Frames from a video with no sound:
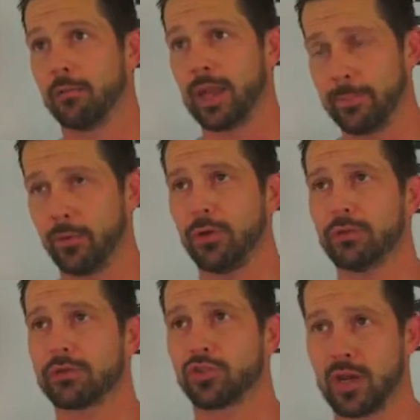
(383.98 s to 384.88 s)

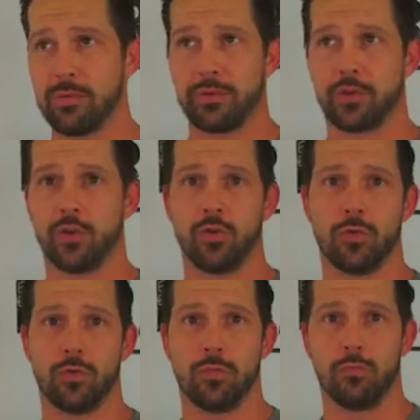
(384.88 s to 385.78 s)
people train with
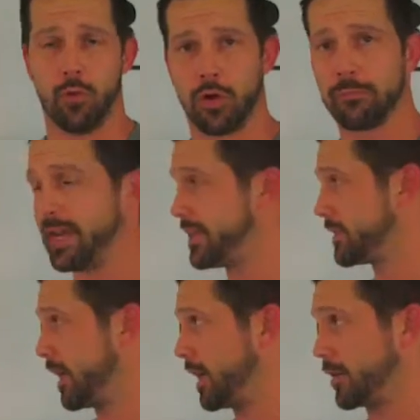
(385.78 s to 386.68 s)
you more
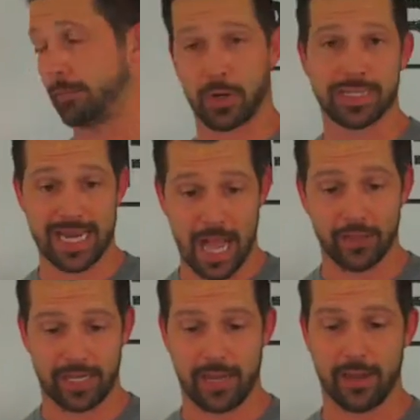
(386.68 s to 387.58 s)
based on your
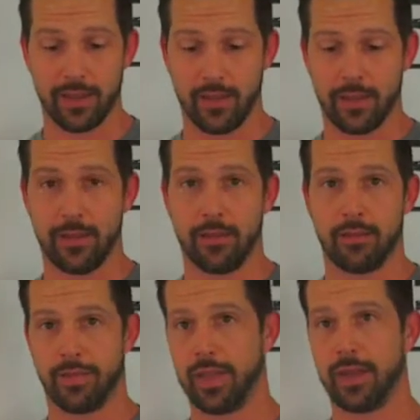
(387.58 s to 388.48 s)
personality
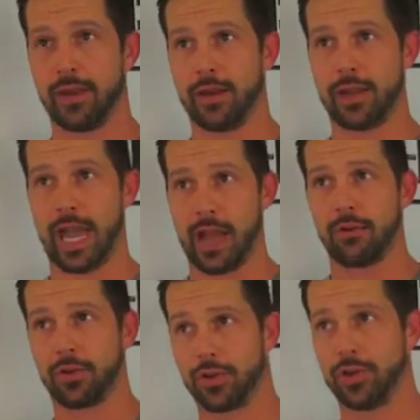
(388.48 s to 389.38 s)
than
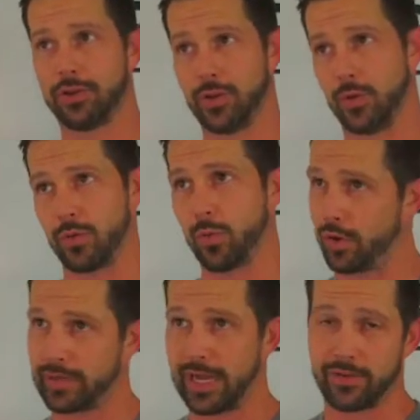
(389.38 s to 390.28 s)
how good your
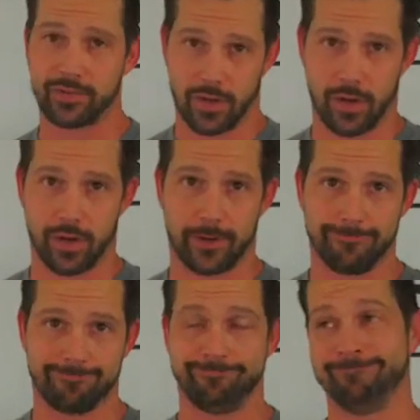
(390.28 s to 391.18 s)
workouts are.
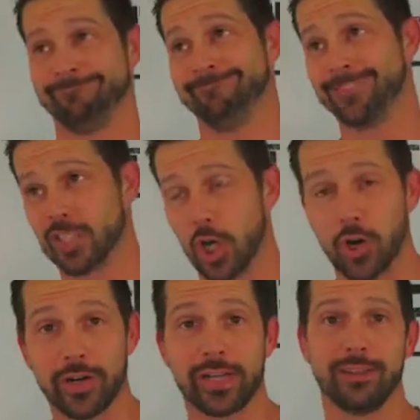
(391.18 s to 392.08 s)

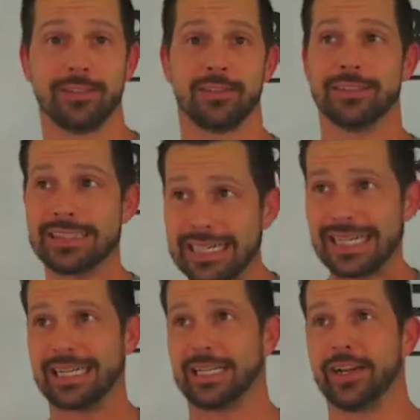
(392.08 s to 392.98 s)
Sorry,
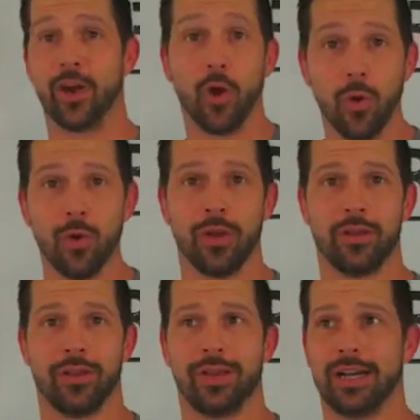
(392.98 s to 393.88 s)
I know
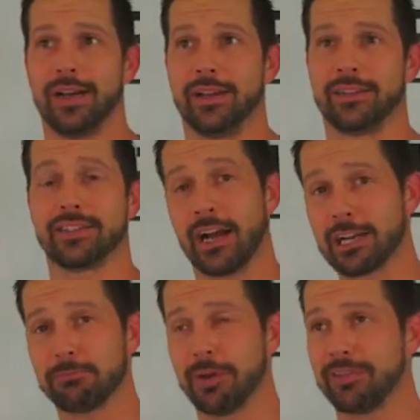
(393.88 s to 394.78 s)
it
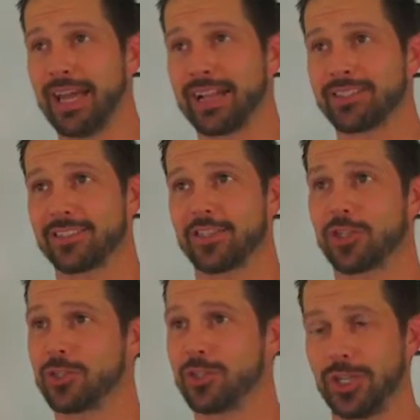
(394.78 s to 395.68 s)
sucks, but
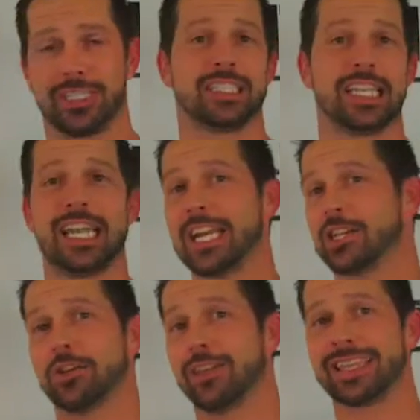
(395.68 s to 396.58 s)
that's just the
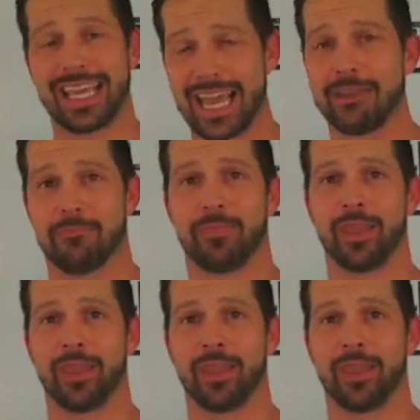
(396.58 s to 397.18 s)
nature of the game.